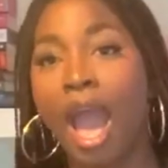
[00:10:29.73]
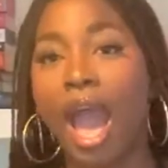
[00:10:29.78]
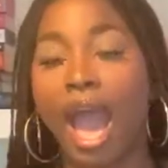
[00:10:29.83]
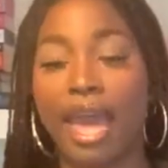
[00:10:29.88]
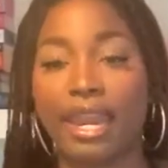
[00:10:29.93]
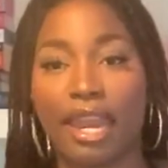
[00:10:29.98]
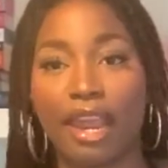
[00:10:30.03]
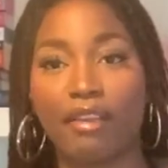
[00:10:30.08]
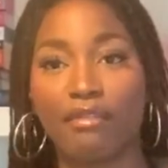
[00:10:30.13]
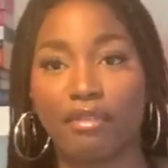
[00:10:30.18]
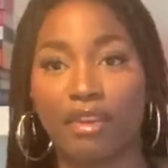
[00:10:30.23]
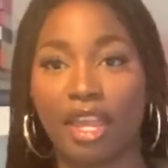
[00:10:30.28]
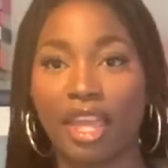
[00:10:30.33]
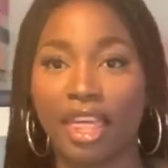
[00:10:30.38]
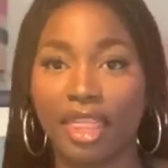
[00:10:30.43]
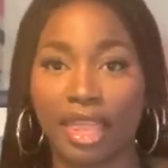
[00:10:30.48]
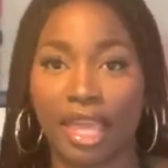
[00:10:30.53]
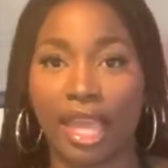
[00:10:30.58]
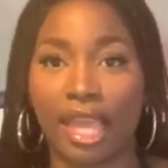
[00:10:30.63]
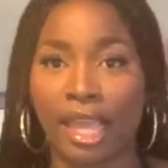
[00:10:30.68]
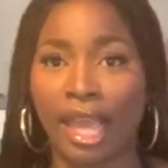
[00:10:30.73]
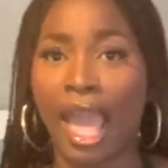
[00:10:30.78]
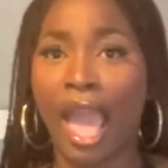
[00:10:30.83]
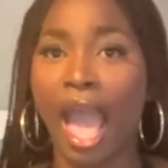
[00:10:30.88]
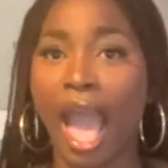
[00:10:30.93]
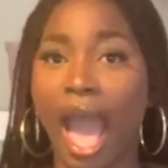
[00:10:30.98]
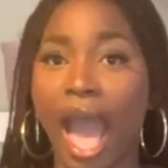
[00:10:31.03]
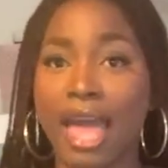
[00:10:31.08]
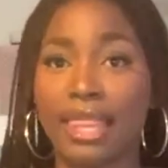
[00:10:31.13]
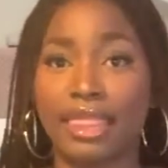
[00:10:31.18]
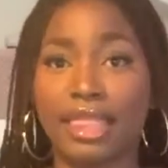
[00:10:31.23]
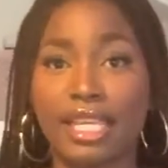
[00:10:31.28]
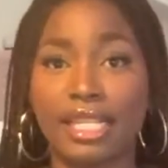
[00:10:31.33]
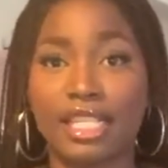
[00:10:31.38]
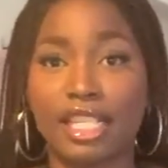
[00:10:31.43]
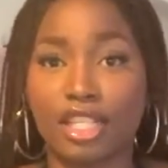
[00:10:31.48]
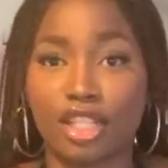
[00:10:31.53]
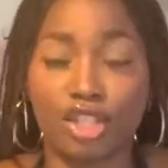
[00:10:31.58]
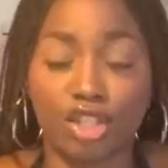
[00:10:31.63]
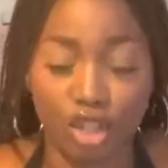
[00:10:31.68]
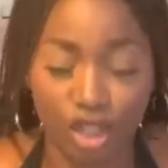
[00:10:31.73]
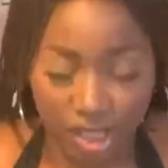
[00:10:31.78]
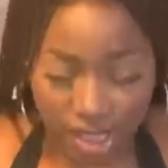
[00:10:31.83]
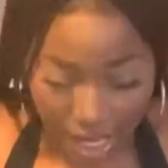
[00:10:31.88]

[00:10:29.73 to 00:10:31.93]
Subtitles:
and everything, and this is just